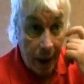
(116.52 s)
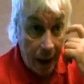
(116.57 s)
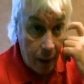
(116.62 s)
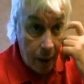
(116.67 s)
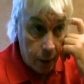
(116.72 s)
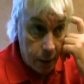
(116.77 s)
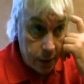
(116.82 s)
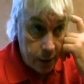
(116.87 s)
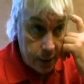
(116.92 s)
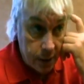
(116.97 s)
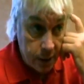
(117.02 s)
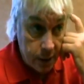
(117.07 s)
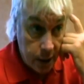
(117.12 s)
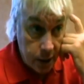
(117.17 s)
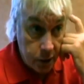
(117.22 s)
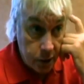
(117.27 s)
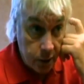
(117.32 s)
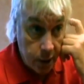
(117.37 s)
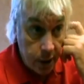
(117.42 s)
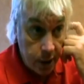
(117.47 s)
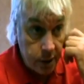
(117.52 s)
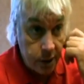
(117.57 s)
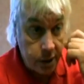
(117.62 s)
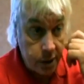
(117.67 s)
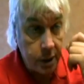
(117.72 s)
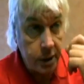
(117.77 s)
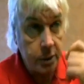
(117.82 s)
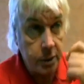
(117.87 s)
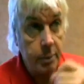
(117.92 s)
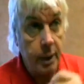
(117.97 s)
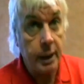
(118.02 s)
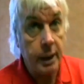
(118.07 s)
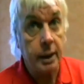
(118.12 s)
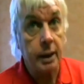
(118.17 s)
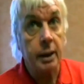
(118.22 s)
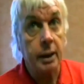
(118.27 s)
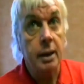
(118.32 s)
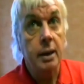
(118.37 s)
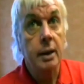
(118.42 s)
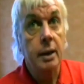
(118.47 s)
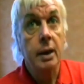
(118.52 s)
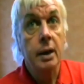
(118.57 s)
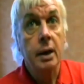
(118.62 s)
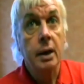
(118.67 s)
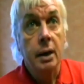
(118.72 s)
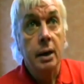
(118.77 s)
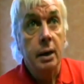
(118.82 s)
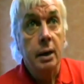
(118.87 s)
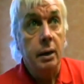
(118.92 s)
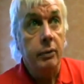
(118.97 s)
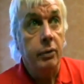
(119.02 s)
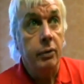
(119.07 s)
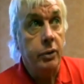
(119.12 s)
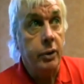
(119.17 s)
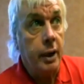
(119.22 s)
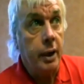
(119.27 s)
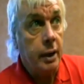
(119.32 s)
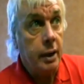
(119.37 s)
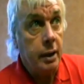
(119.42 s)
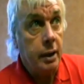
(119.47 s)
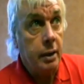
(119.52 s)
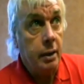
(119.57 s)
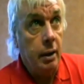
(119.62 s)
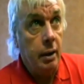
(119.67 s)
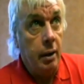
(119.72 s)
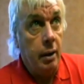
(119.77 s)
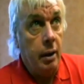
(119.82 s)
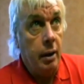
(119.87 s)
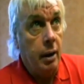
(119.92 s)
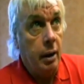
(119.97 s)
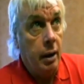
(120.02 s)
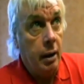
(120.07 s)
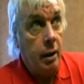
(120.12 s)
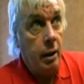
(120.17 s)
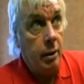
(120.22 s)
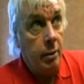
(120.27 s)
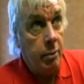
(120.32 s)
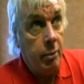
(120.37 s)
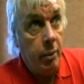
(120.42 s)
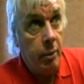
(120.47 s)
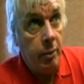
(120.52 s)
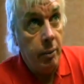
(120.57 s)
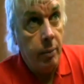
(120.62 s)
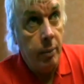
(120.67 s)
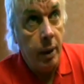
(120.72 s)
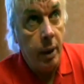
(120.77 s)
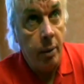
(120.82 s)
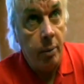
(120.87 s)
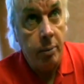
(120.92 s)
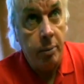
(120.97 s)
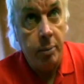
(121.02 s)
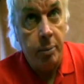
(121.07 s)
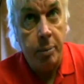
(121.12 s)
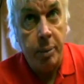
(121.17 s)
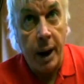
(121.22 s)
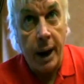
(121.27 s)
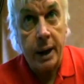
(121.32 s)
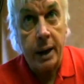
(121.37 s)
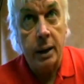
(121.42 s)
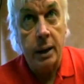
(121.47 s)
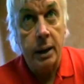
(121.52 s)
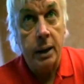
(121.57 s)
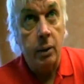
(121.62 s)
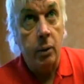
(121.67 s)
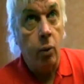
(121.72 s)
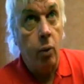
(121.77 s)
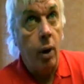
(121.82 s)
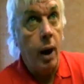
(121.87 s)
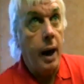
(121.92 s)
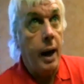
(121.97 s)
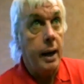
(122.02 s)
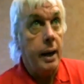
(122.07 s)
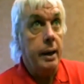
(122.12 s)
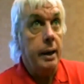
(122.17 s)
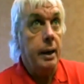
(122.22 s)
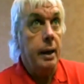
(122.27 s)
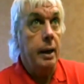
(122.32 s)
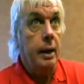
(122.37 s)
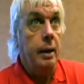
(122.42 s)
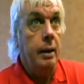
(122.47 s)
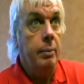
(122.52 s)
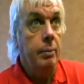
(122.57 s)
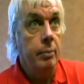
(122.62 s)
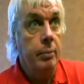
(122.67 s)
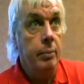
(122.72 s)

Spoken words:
power, to centralize decision making. If you think back a little way,